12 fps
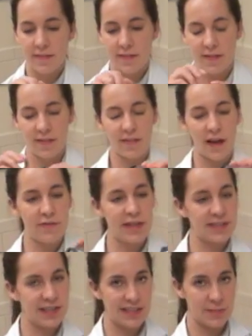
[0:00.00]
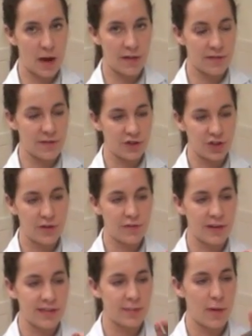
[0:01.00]
This is obviously a smaller version
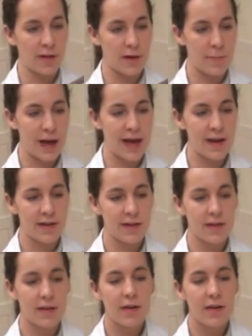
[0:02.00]
for a smaller pet.